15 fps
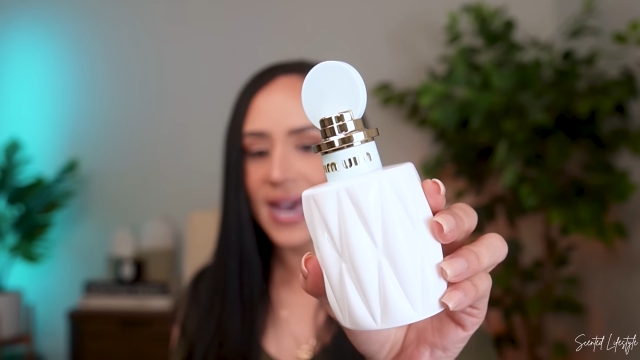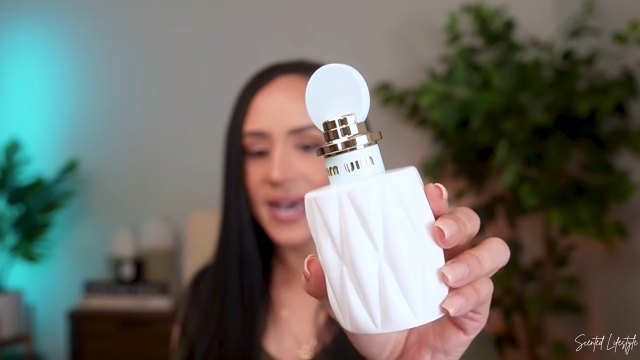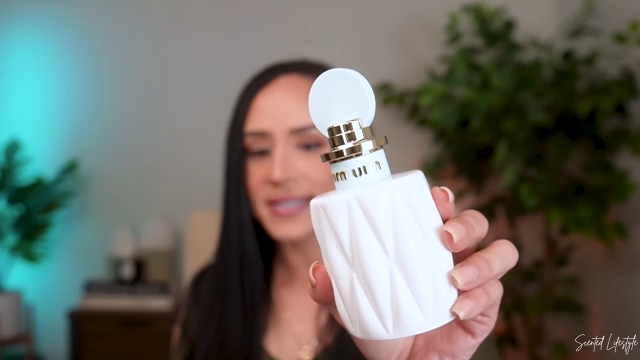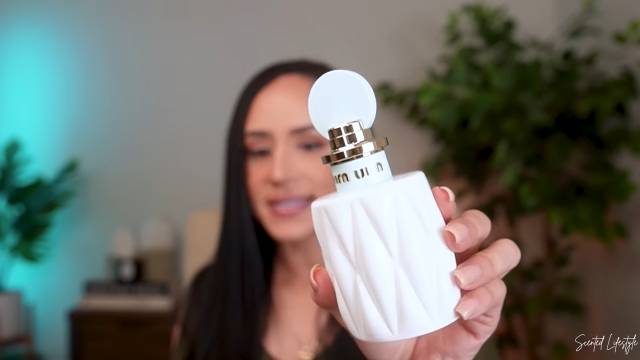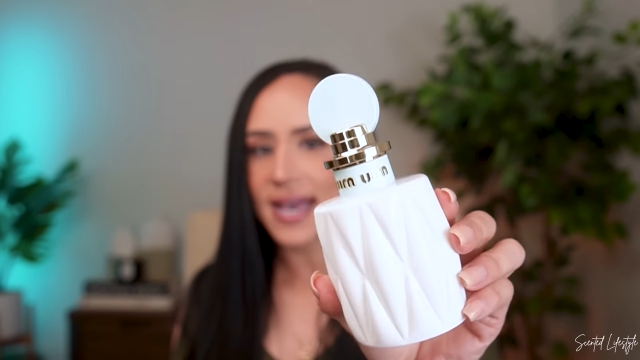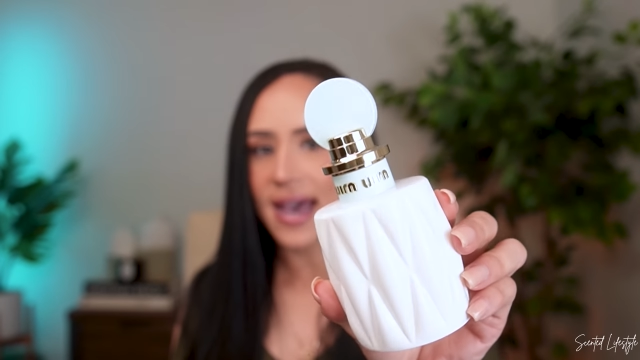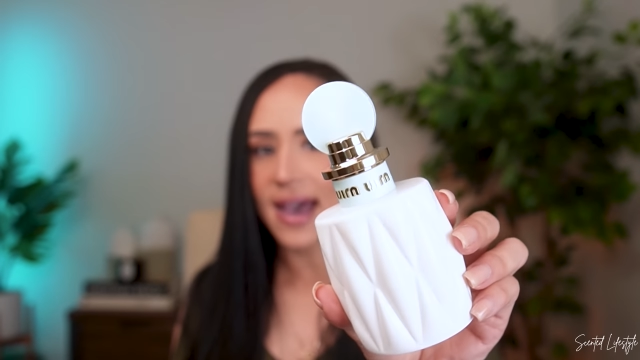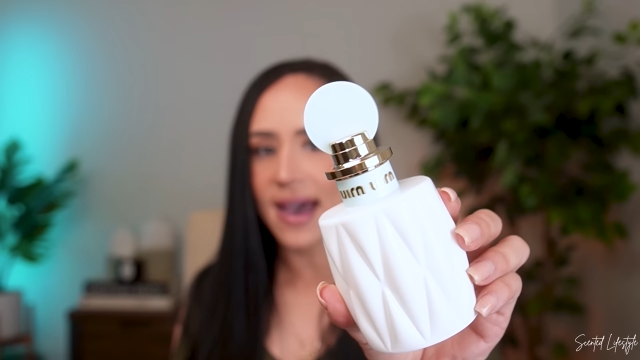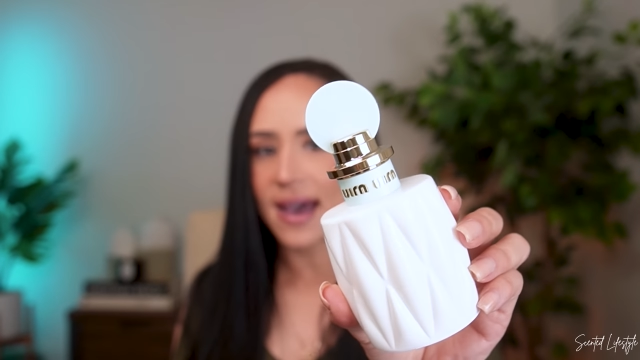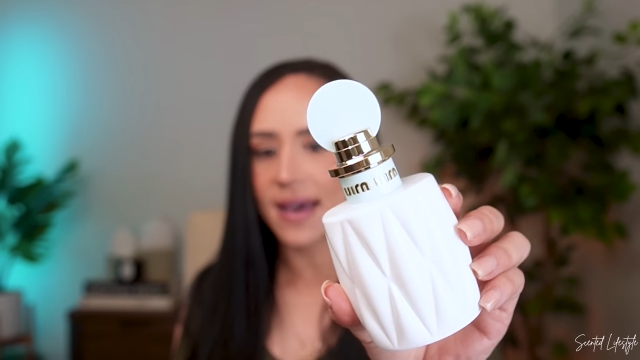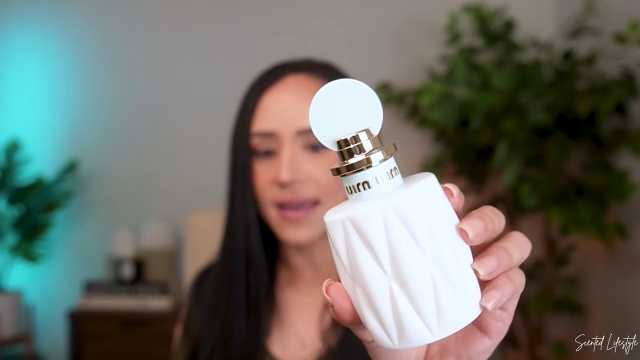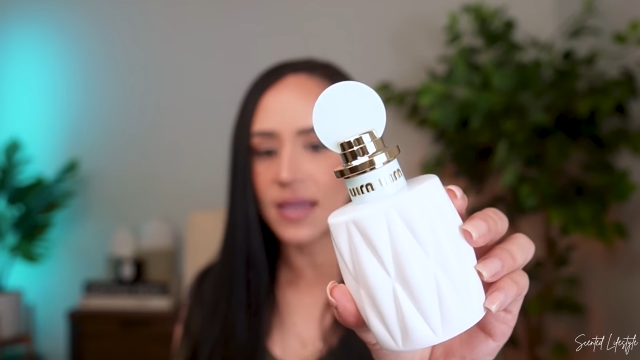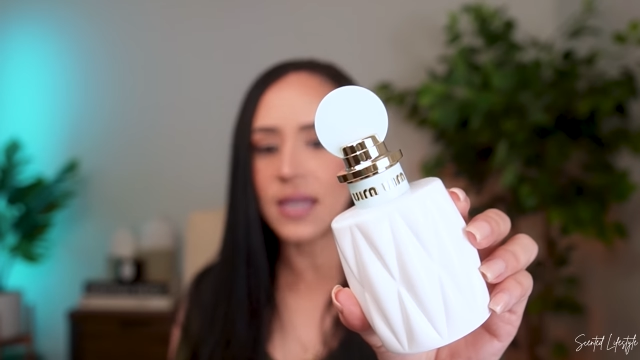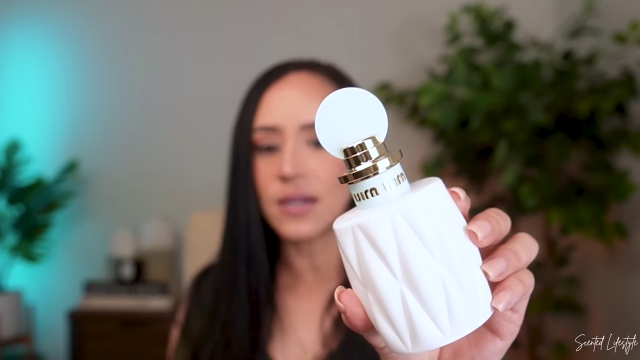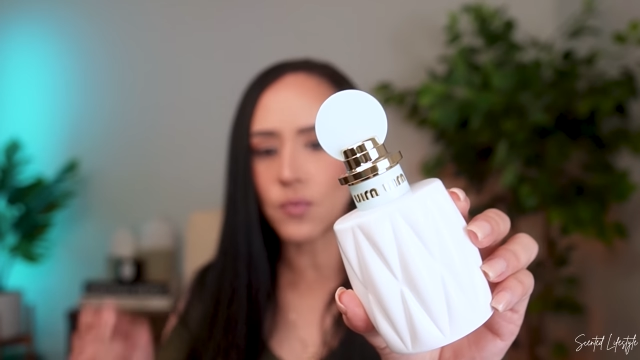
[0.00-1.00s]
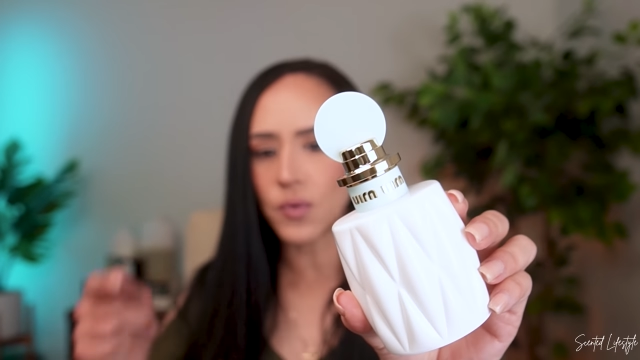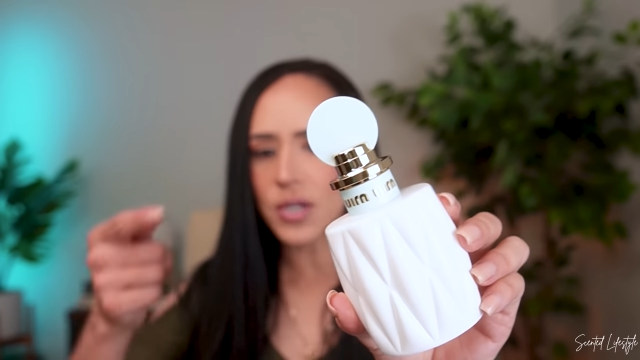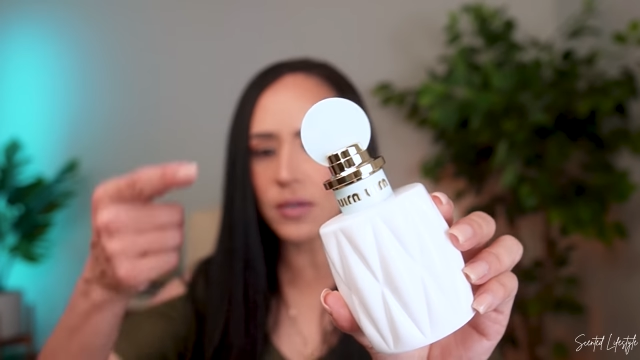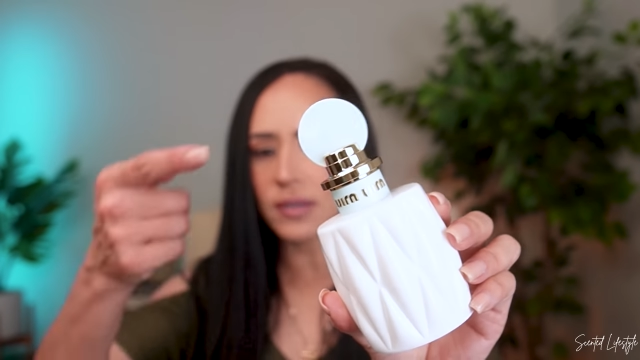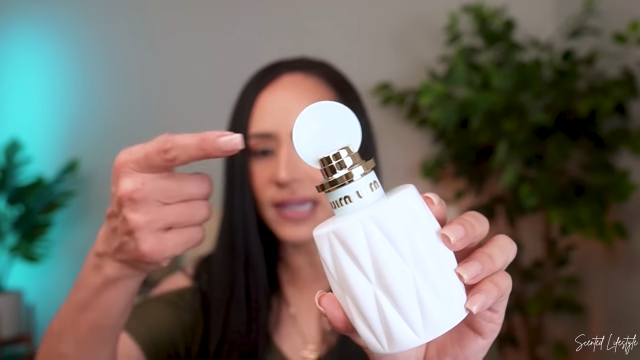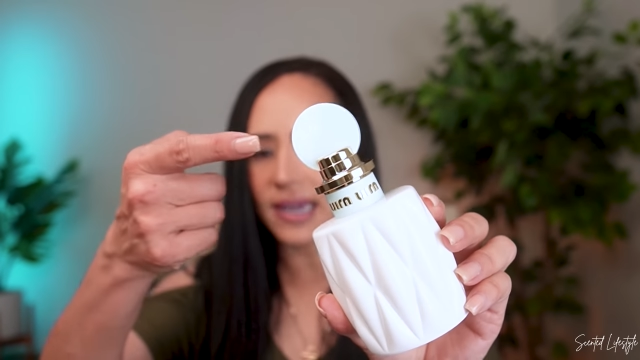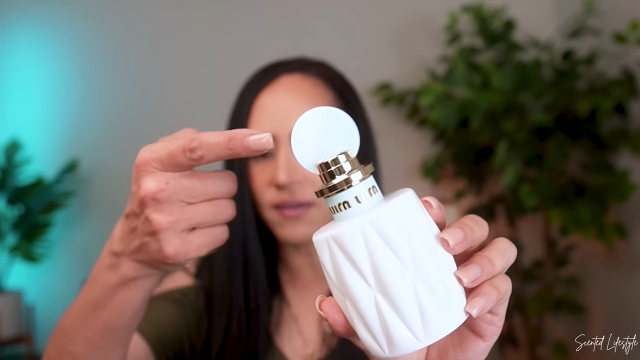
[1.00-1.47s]
as I,
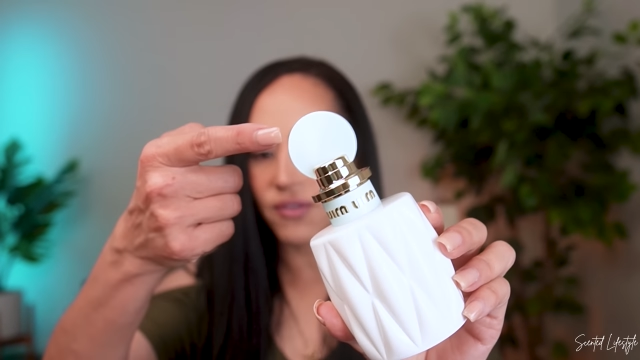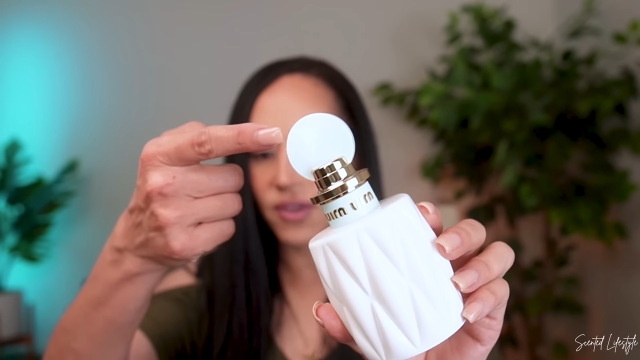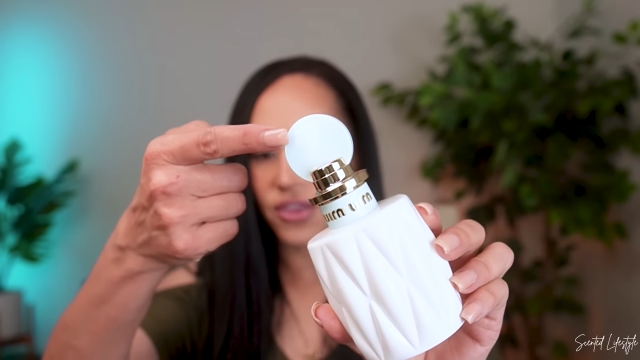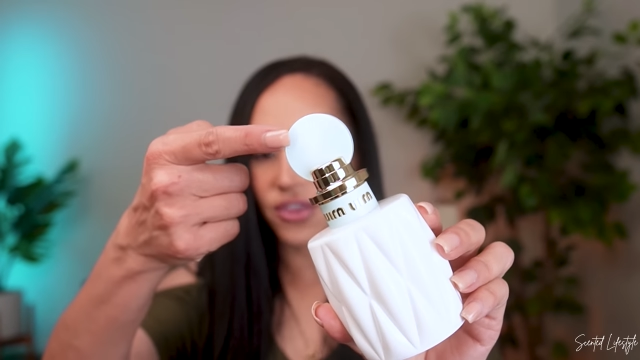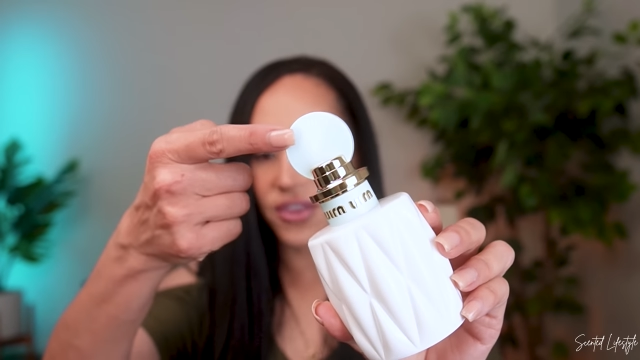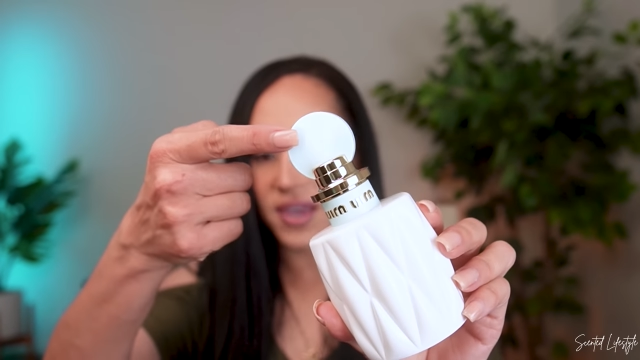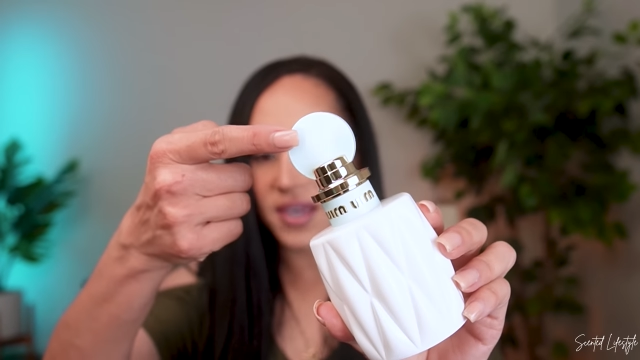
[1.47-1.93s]
in real life,